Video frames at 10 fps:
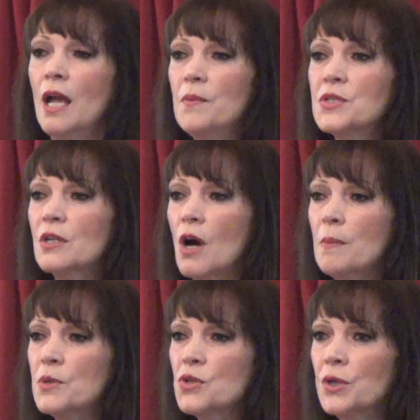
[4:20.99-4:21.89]
He was a
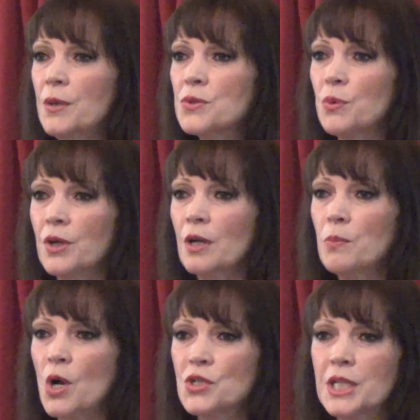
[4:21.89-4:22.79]
carpenter and he was working on a
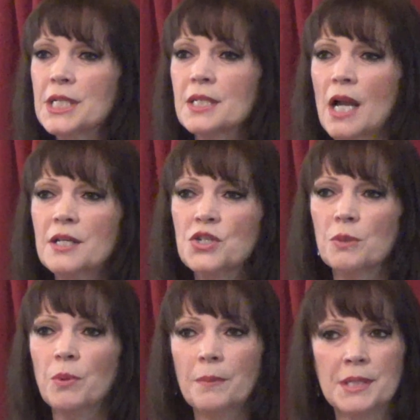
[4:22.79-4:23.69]
project. He said, I need
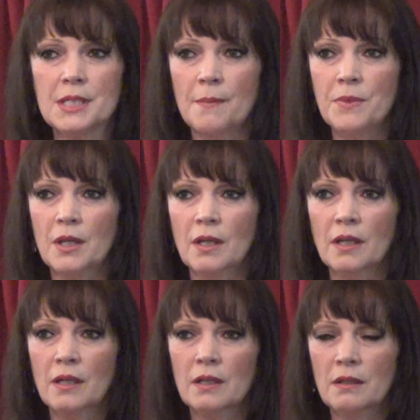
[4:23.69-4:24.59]
you to bring me
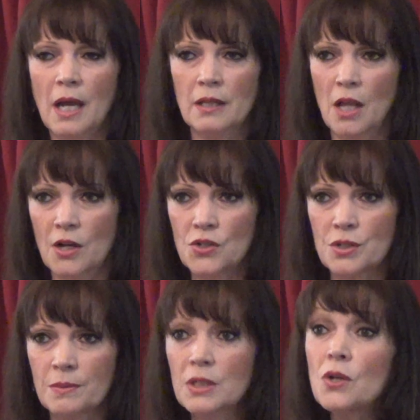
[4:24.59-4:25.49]
something at
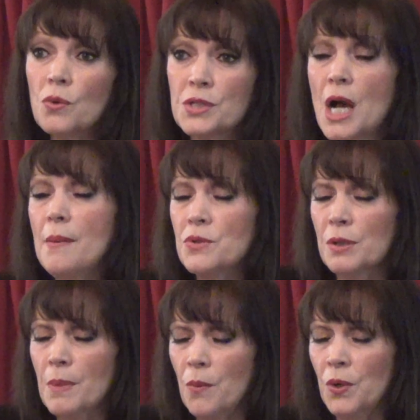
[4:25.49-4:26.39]
lunch. And of course, I'm
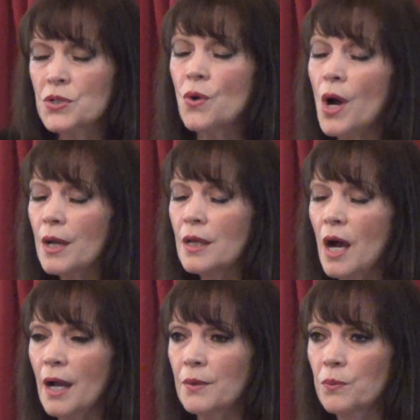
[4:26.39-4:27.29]
doing my work. So I,
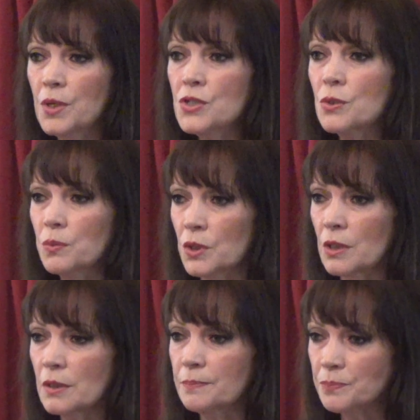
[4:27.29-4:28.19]
I went to
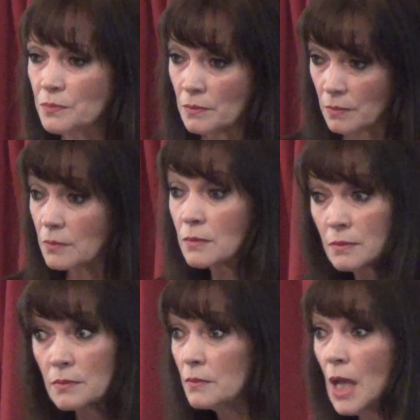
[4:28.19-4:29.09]
work
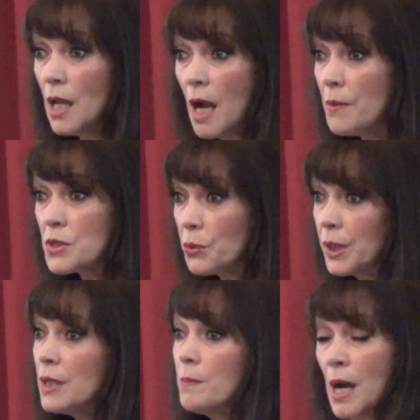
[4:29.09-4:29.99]
and I was
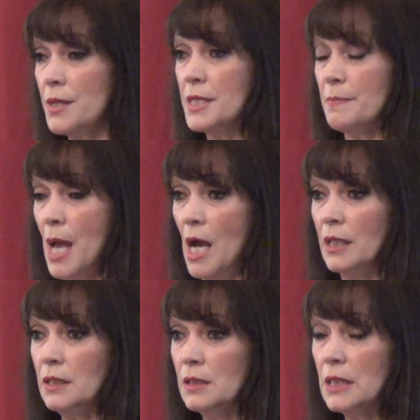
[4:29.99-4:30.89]
greeted by this
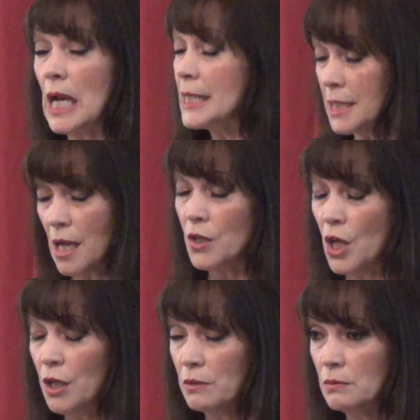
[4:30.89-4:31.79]
man that I did not
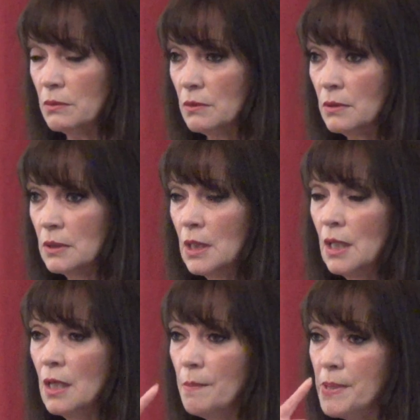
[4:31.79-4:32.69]
know.
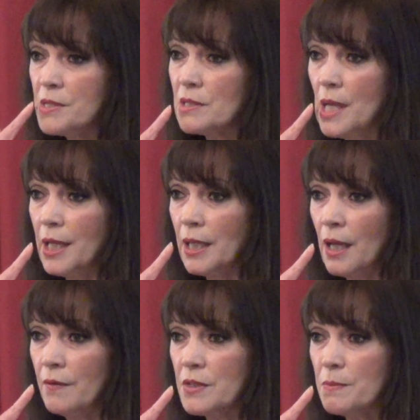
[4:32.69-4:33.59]
Pencil hanging
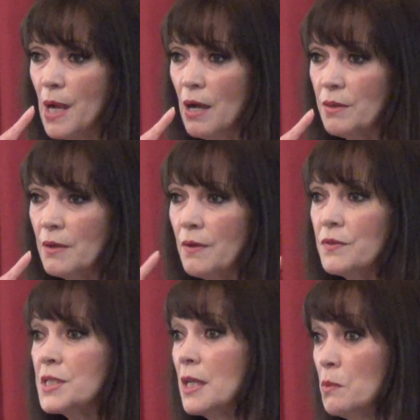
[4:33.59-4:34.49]
out of his mouth. Have you
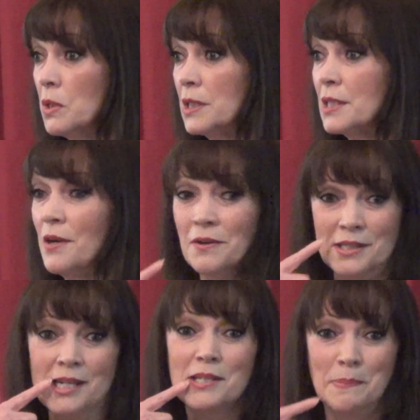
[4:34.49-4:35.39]
ever seen him work? He
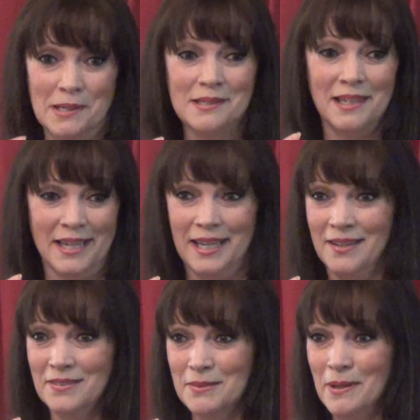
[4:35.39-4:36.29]
always has pencil hanging
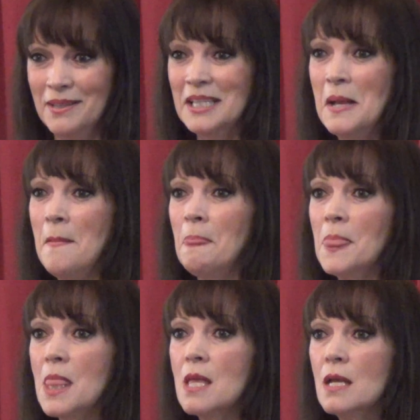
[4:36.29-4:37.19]
out of his
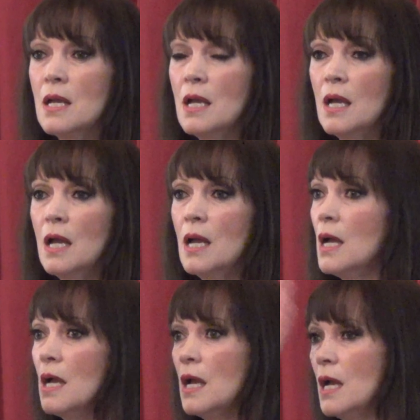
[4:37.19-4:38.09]
mouth.
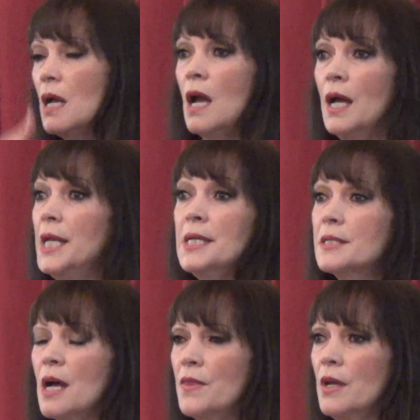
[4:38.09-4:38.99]
And he is
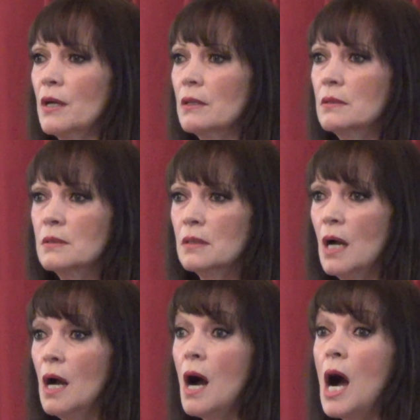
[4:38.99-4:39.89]
not there.
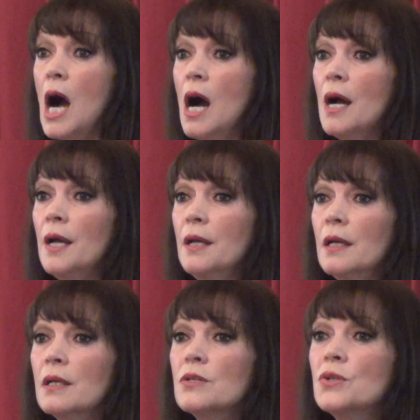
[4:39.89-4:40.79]
I
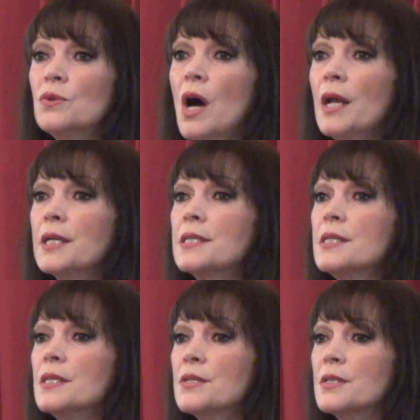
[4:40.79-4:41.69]
do not
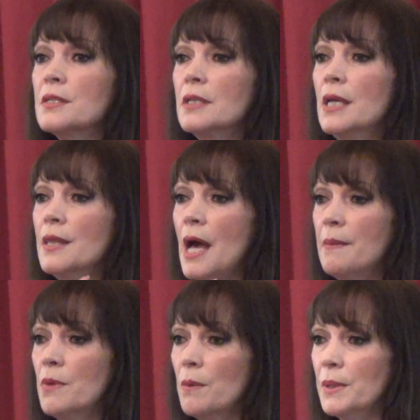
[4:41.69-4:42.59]
exist in
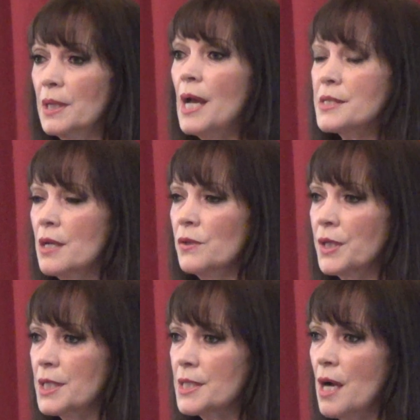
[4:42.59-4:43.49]
that moment as I
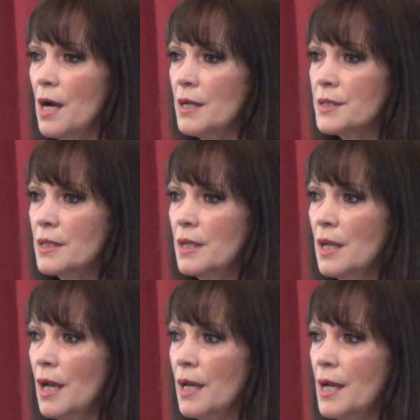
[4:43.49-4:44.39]
look in his eyes.
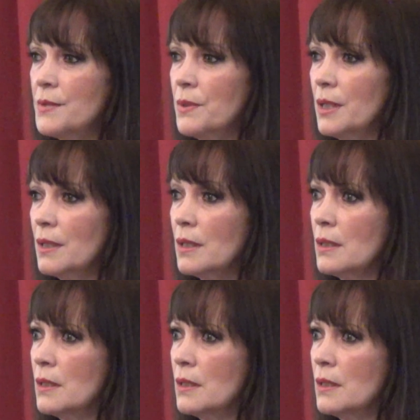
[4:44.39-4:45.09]
And I went,